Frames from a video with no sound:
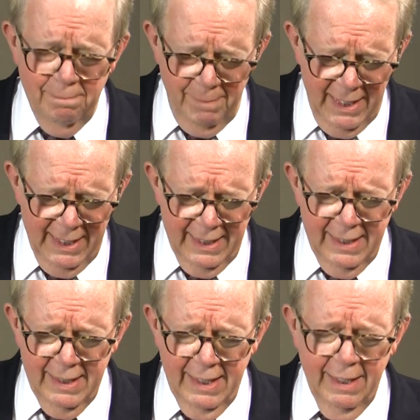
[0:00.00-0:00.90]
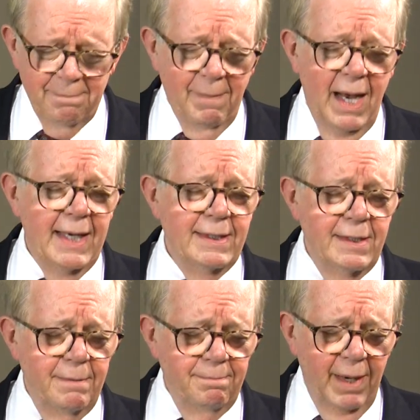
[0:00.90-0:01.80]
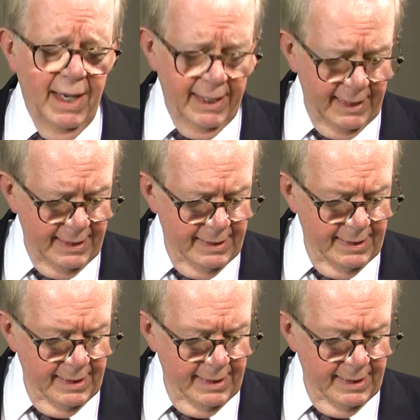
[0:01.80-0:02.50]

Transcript: me in mind and body